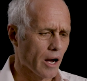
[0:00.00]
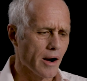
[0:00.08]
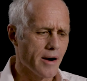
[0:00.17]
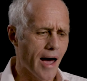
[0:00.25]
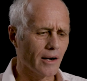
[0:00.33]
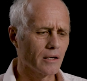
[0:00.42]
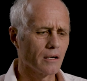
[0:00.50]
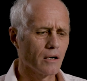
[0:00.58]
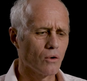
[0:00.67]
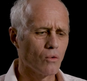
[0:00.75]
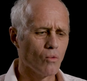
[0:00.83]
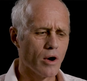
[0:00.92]

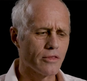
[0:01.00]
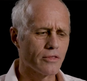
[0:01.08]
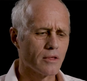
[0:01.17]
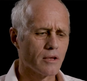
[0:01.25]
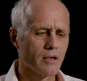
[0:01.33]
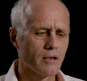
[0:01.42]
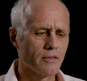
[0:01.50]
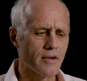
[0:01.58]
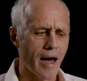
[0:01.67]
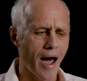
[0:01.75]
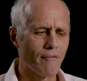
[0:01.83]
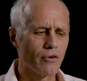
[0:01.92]
connecting with
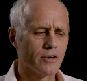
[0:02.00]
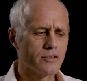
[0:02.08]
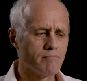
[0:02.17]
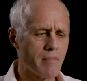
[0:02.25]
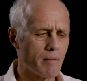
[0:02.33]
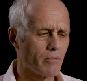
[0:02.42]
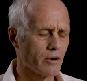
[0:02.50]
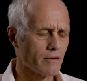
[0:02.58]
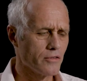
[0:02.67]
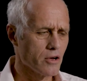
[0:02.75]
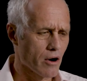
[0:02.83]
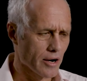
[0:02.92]
the average member
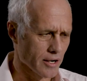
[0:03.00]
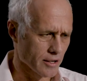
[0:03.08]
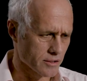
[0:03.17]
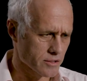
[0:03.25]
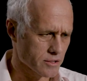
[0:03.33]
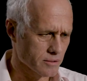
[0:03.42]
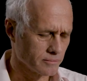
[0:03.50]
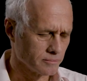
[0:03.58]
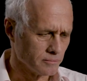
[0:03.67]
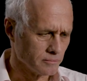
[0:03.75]
of the audience.